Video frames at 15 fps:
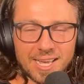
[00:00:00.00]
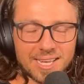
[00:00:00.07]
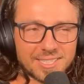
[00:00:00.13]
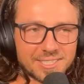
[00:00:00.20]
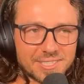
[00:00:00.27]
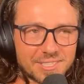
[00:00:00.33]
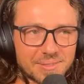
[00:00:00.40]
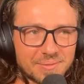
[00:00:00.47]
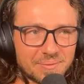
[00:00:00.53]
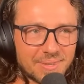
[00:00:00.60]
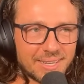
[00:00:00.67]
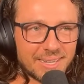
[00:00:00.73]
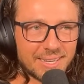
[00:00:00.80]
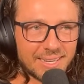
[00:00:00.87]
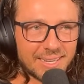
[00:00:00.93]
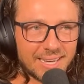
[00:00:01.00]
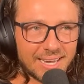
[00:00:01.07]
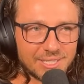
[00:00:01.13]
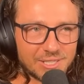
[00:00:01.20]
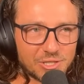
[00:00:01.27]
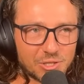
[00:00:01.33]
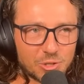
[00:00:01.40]
and
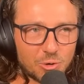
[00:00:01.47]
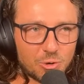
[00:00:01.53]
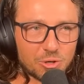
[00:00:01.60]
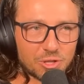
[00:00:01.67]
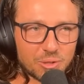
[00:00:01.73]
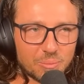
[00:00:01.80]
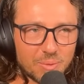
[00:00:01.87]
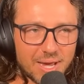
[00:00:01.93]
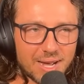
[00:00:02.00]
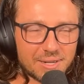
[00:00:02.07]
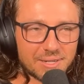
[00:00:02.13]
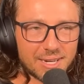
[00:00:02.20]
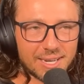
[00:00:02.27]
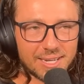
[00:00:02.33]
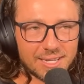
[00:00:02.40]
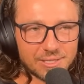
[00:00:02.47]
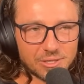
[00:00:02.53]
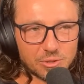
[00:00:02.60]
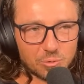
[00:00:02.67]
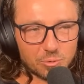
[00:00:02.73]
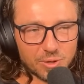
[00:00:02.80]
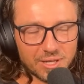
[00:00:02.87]
he's talking them out
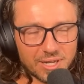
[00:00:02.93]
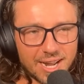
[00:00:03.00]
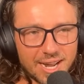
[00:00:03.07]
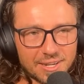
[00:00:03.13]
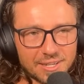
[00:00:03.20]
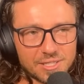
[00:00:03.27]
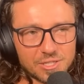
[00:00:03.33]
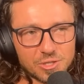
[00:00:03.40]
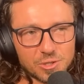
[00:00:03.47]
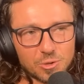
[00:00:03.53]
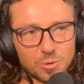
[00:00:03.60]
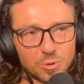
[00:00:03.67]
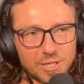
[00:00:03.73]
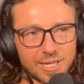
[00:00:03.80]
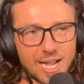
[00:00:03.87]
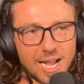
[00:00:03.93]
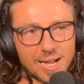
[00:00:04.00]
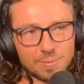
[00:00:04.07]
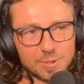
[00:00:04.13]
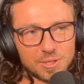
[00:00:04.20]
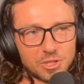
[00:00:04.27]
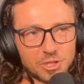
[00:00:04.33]
and relating it to all the
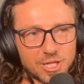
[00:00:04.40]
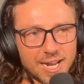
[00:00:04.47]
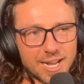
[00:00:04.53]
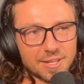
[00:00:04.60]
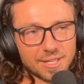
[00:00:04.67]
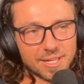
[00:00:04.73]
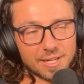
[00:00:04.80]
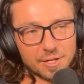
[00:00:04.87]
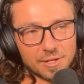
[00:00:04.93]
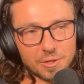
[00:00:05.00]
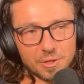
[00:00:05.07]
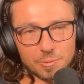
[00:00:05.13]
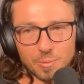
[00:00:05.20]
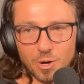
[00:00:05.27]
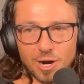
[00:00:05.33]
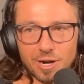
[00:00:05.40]
garbage out there, the